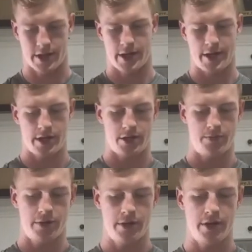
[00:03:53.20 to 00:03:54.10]
and you
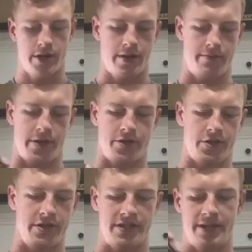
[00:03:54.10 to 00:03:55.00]
put it on it. Make sure
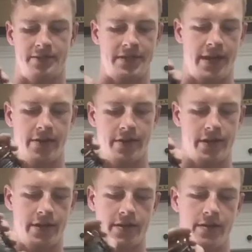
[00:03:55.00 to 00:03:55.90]
it seeps down
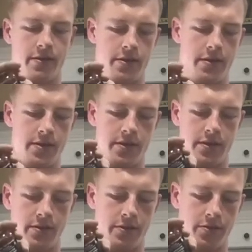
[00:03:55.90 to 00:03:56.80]
in
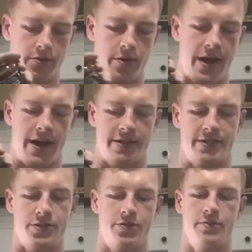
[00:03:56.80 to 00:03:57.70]
the little cracks
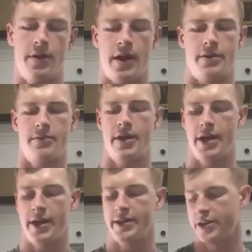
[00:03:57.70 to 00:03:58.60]
to the bottom.
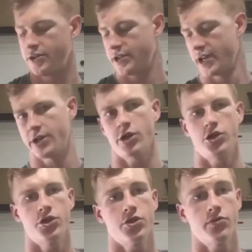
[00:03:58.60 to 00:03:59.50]
Then you take
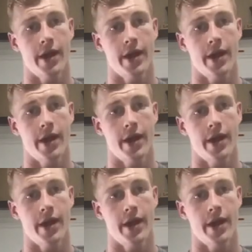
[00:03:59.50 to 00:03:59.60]
your